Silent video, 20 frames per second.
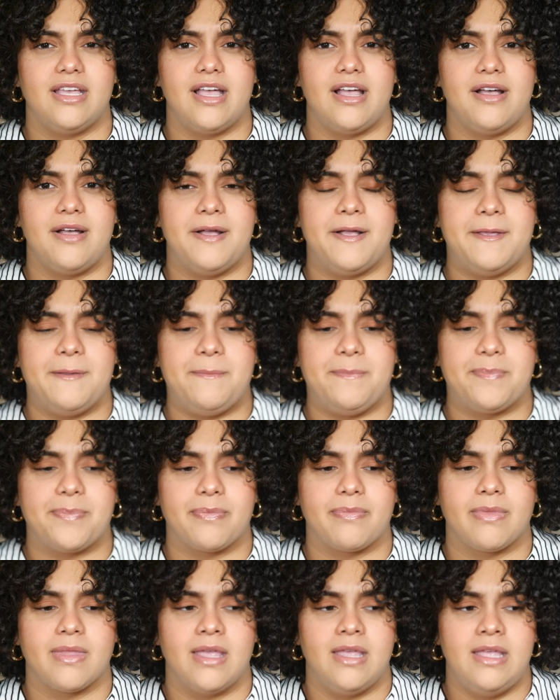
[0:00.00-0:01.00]

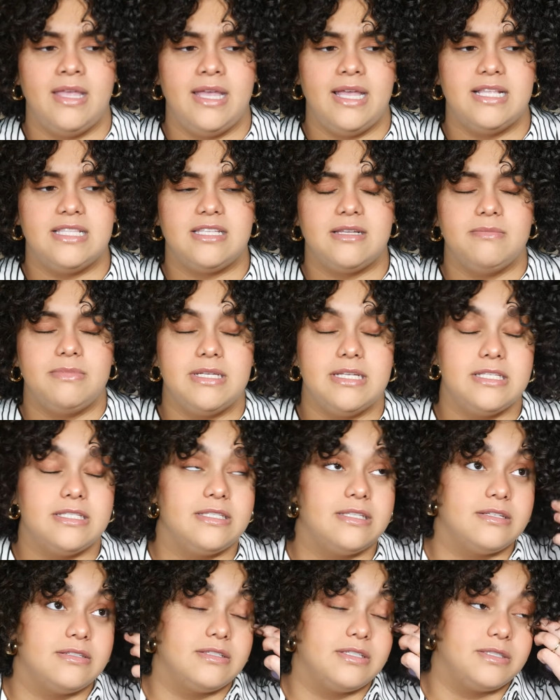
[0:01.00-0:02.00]
And
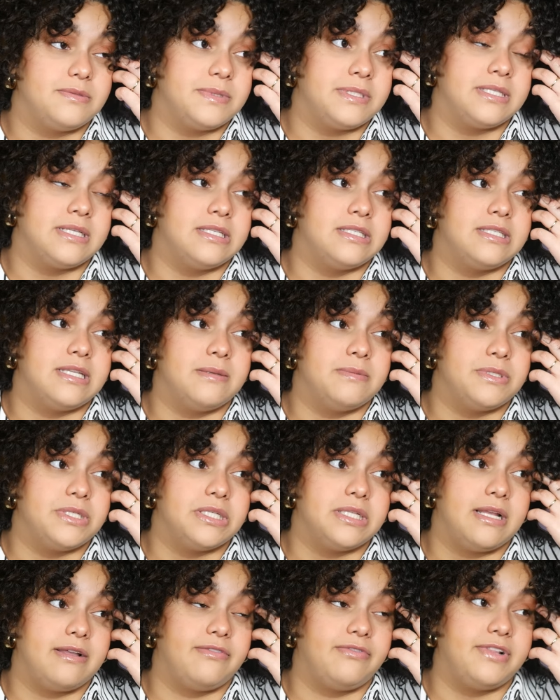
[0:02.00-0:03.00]
sometimes there's this
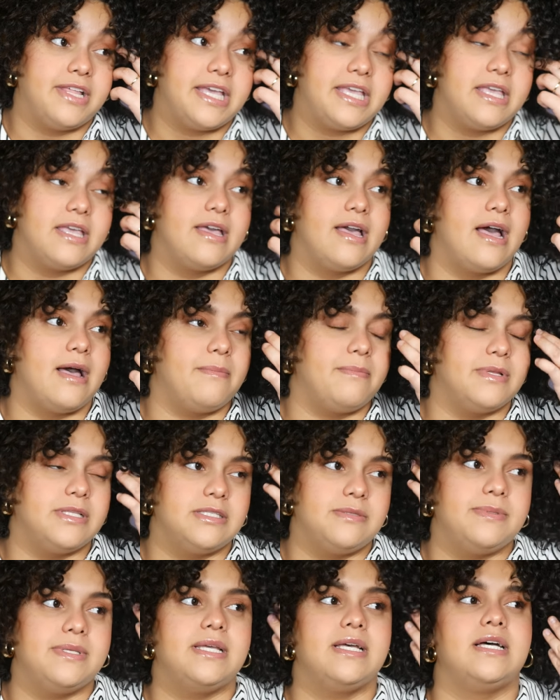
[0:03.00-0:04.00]
misconception that flaking
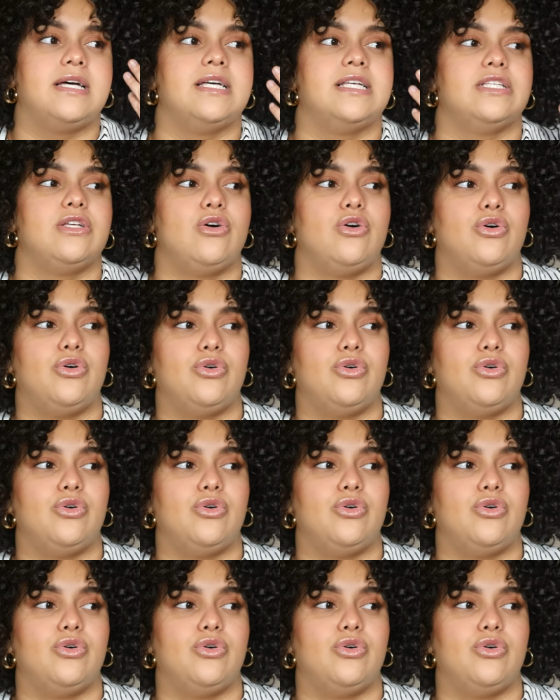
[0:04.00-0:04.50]
happens because,